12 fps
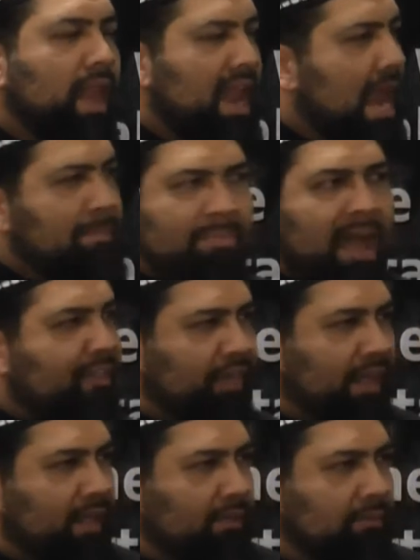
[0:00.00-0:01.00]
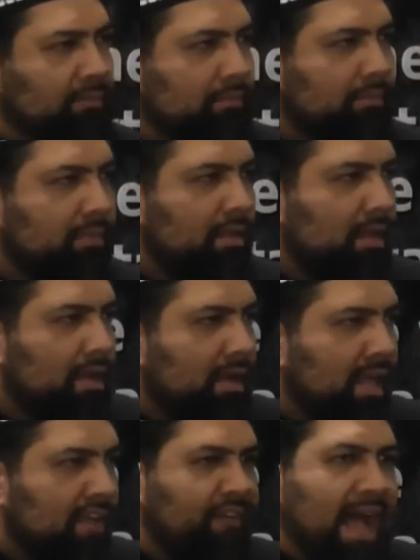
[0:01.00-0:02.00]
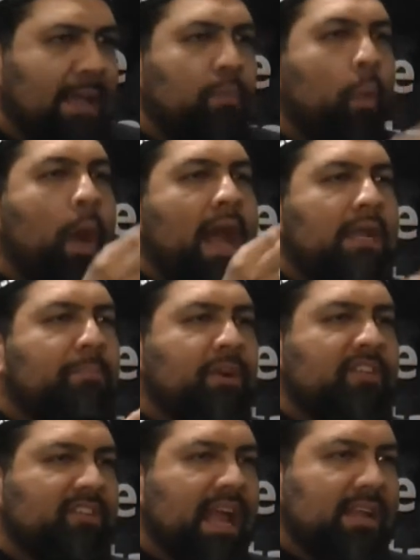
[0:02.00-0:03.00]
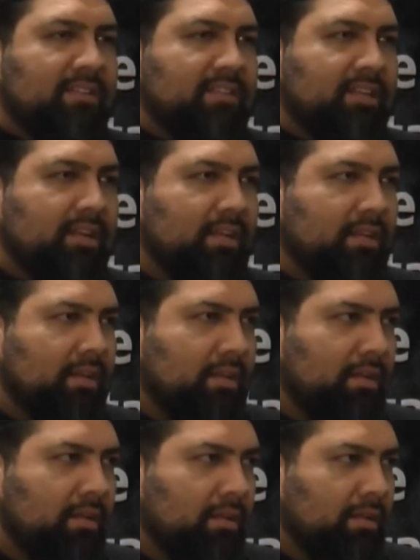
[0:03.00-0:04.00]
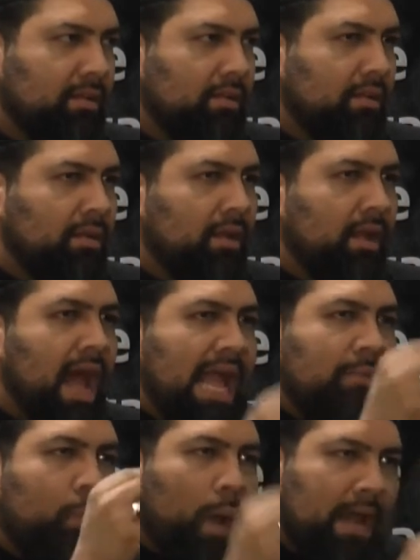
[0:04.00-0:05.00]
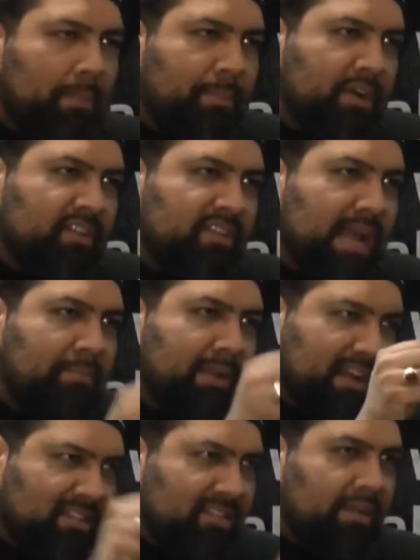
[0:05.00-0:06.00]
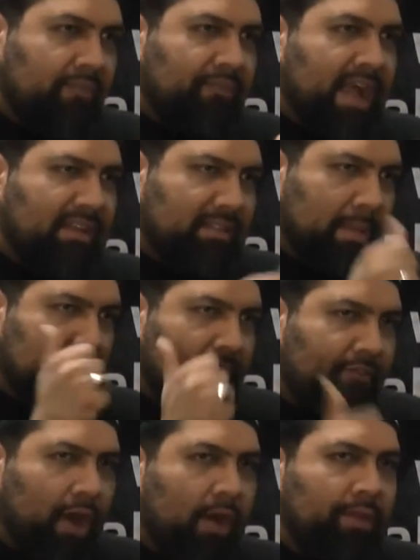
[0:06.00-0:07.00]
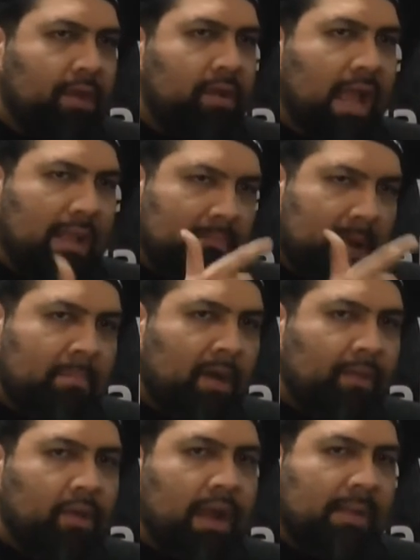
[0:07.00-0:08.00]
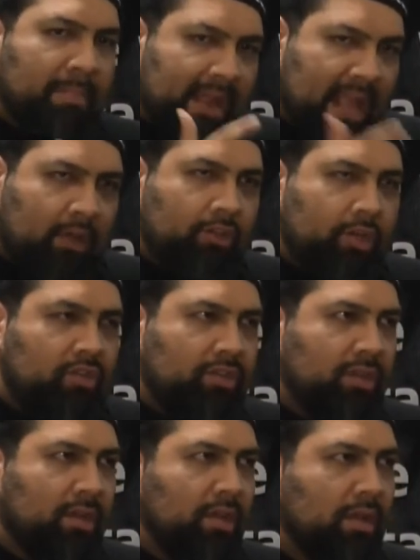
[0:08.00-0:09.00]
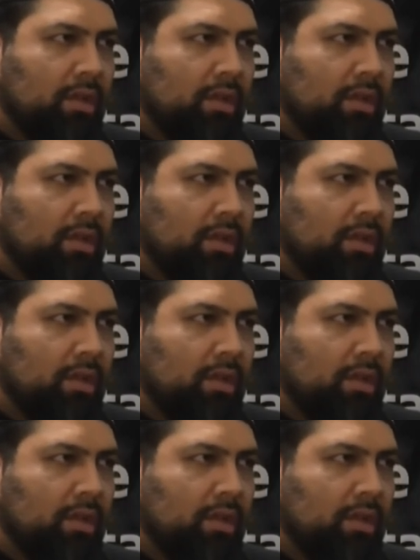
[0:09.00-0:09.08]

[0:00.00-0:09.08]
And I'm nothing. If I am 1%, I am 1% because of the fact that my father and my mother and my elders